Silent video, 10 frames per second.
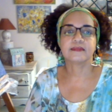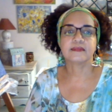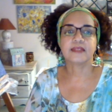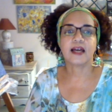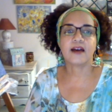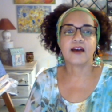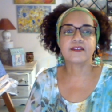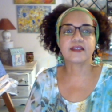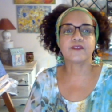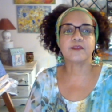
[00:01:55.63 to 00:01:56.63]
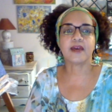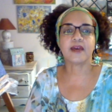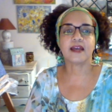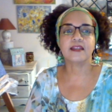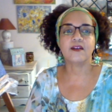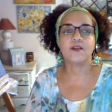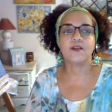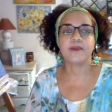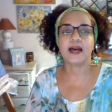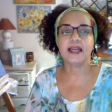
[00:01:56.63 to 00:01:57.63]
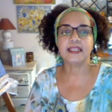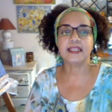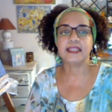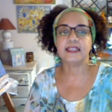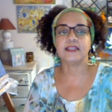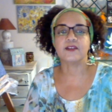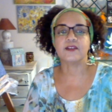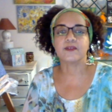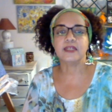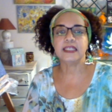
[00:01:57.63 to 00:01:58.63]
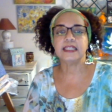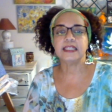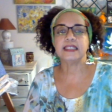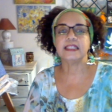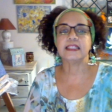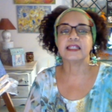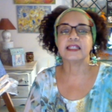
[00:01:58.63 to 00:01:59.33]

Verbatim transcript: How's everybody? Oh, Bonnie Green.